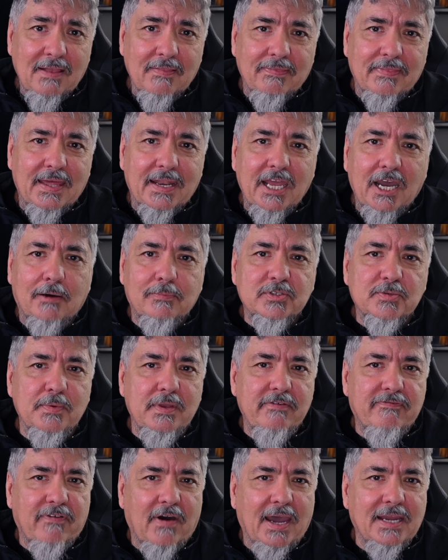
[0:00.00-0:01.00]
That helps
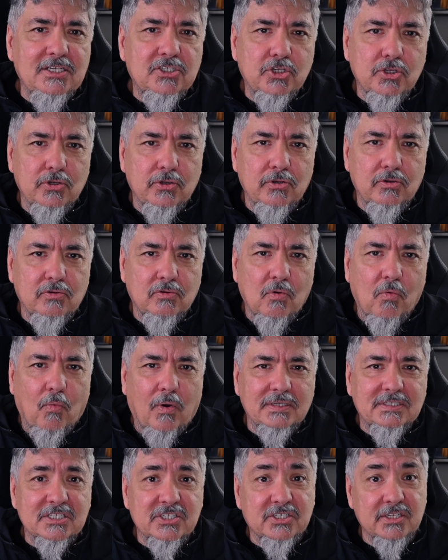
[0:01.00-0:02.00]
me fine-tune
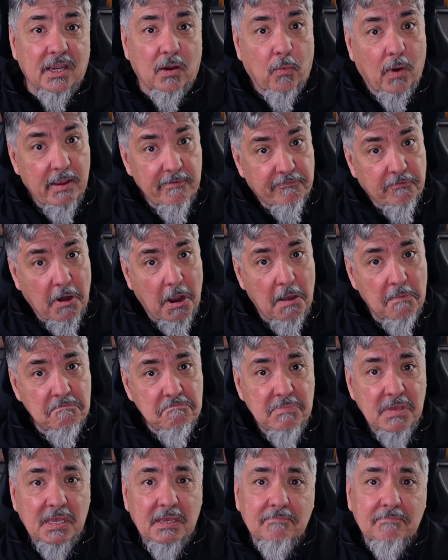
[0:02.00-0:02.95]
what to stay away from